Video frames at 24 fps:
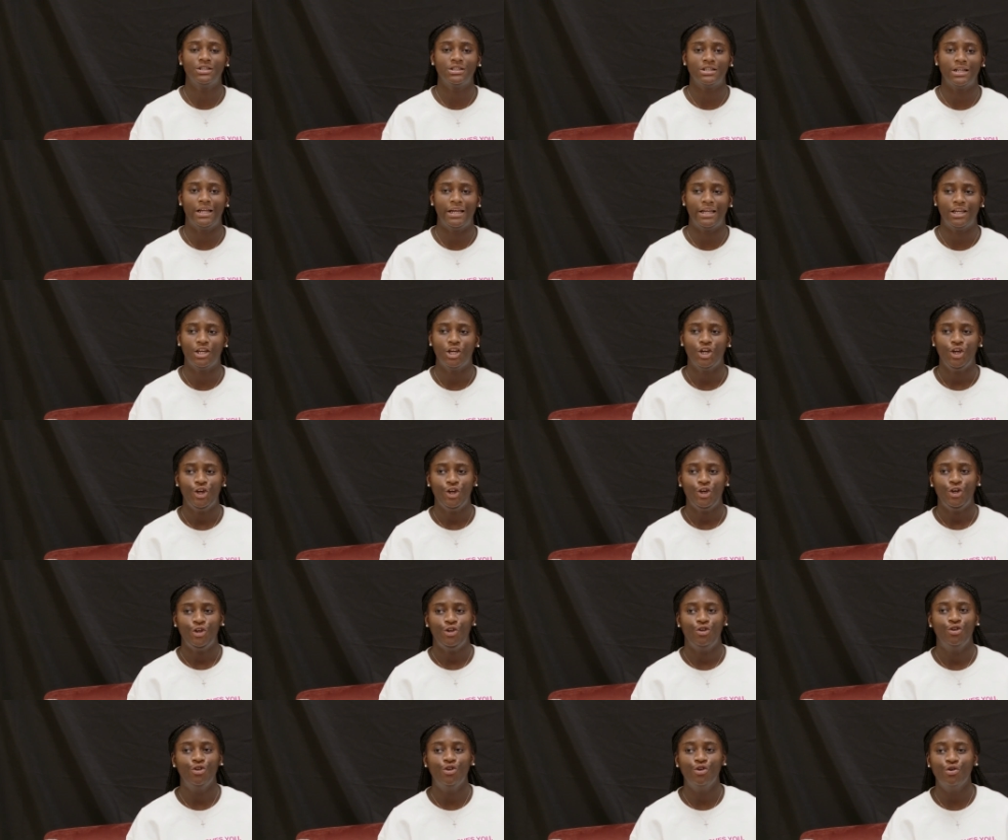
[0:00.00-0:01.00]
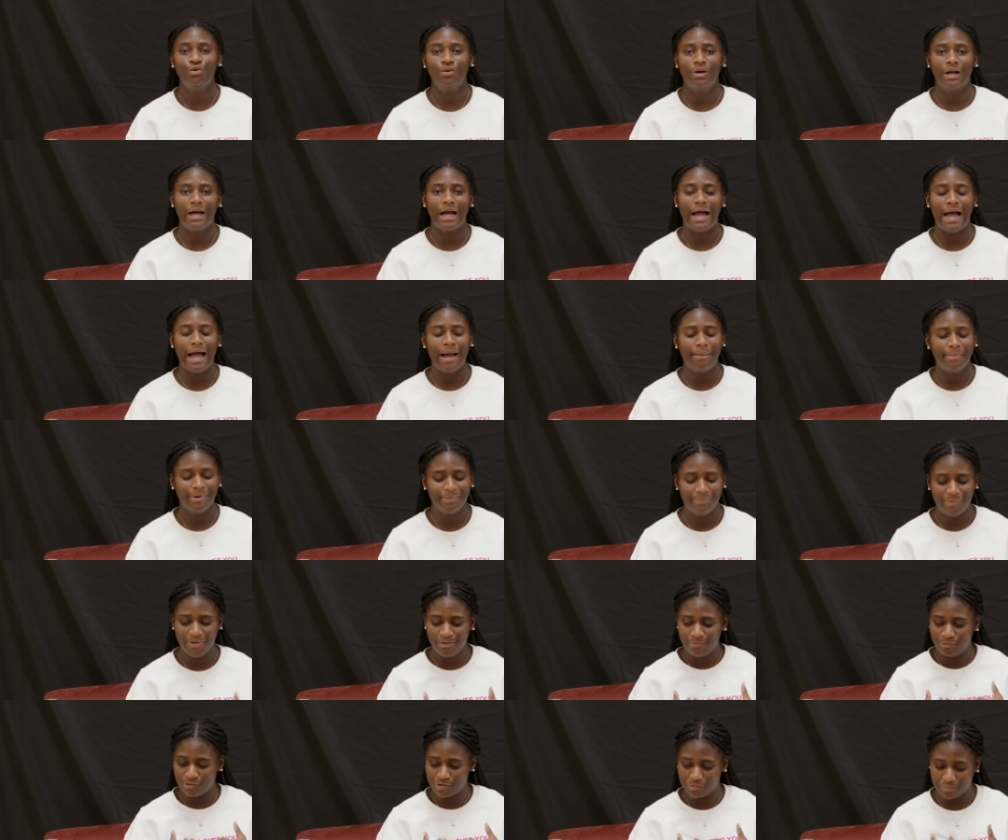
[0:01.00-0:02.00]
I'm a
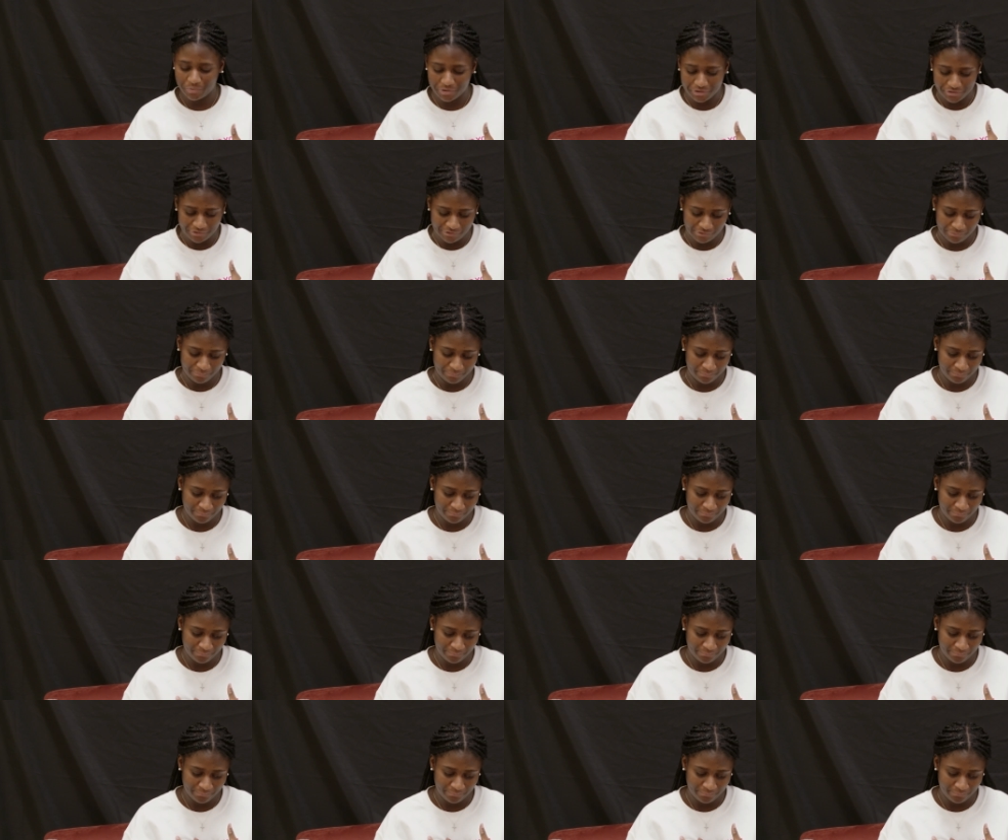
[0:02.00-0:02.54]
people's person.